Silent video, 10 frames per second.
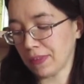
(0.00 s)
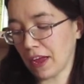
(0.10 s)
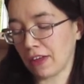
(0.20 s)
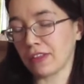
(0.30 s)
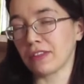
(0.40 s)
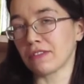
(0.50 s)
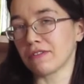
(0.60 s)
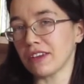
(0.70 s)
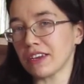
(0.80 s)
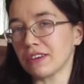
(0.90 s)
I think the
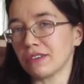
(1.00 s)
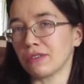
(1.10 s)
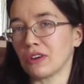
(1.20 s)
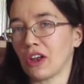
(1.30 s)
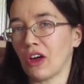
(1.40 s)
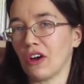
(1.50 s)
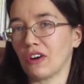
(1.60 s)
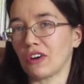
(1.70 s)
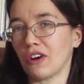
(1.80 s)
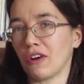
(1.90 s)
vicar or
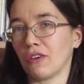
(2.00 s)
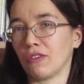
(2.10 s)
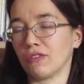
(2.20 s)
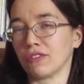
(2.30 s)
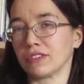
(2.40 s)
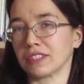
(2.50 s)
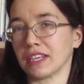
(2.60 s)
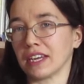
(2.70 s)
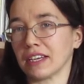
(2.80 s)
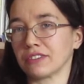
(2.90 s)
clerk of
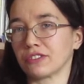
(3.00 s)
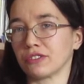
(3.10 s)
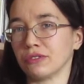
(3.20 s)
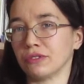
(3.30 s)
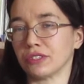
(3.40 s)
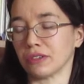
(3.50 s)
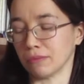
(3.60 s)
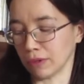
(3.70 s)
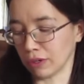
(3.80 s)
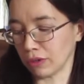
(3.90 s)
St Andrew's at
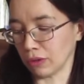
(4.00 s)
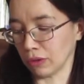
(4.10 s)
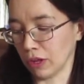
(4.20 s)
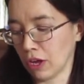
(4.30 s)
Maghull